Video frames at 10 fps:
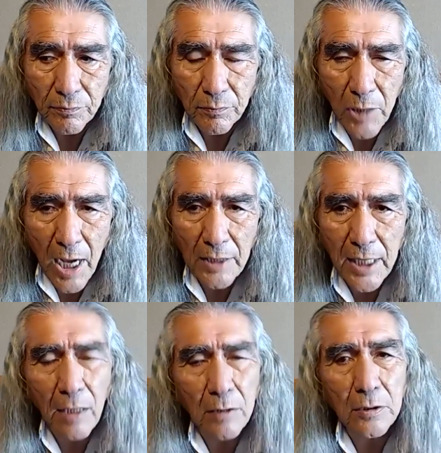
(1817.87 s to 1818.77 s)

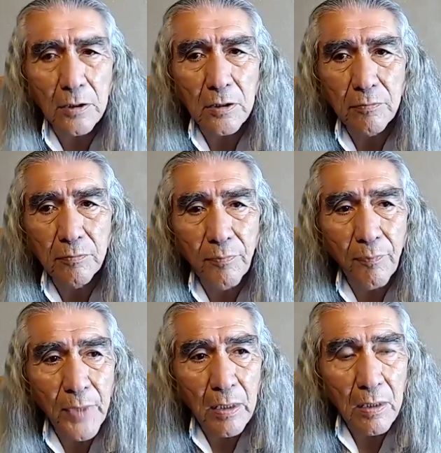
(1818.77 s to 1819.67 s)
broadcast, sure,
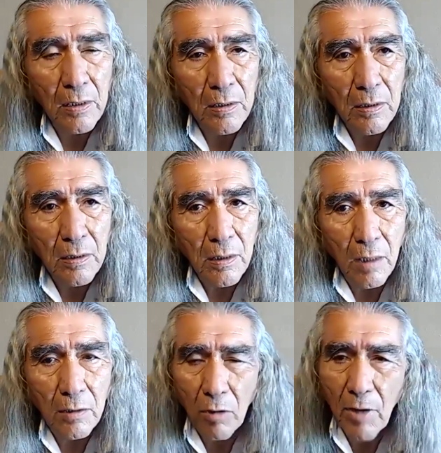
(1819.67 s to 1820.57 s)

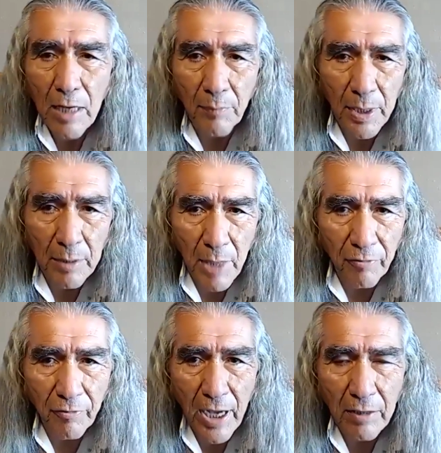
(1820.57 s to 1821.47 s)
I'll go out and make my
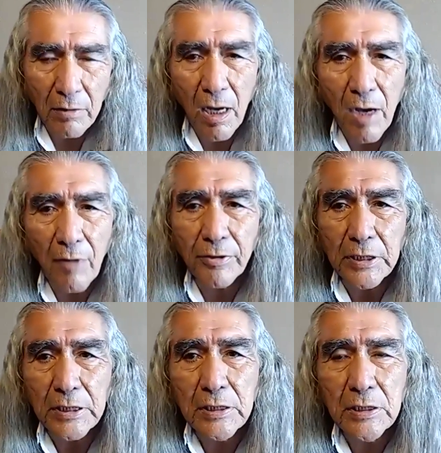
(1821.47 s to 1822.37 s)
final
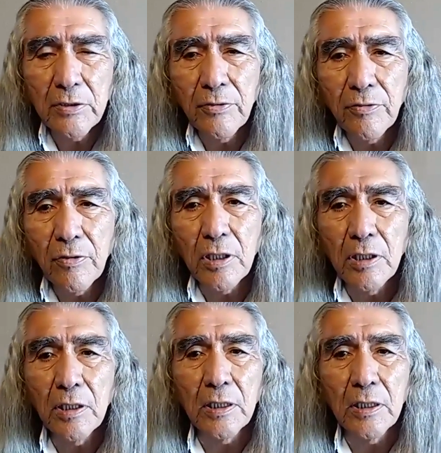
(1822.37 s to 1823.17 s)
offerings for